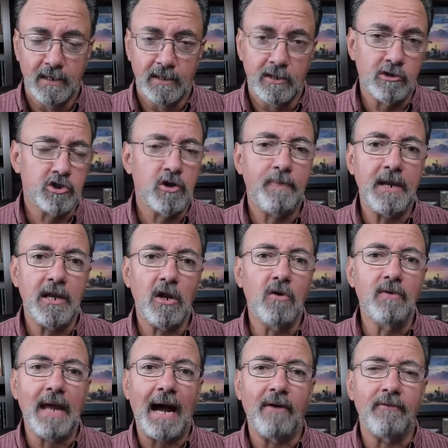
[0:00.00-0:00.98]
there should be
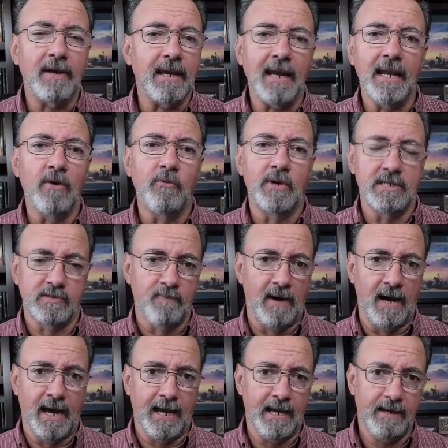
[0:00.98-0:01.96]
no doubt in anyone's
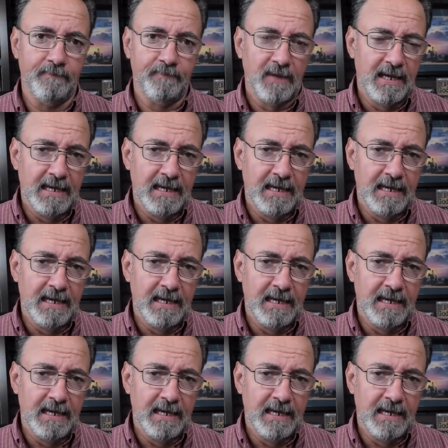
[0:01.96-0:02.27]
mind